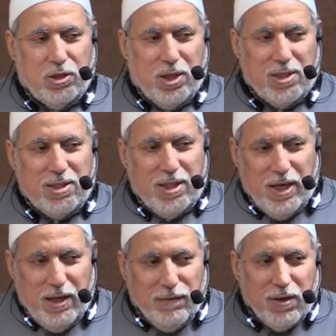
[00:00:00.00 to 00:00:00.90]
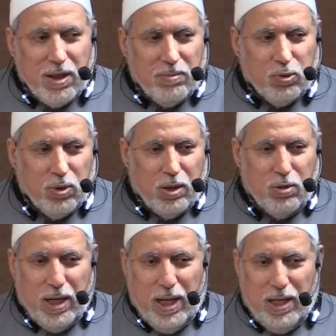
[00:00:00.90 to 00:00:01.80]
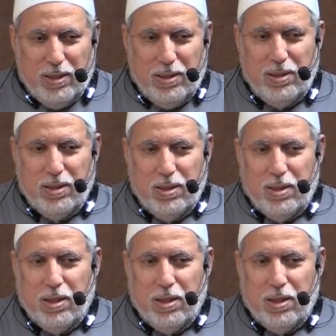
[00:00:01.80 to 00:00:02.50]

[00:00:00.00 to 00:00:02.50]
just deliver them to the Quran,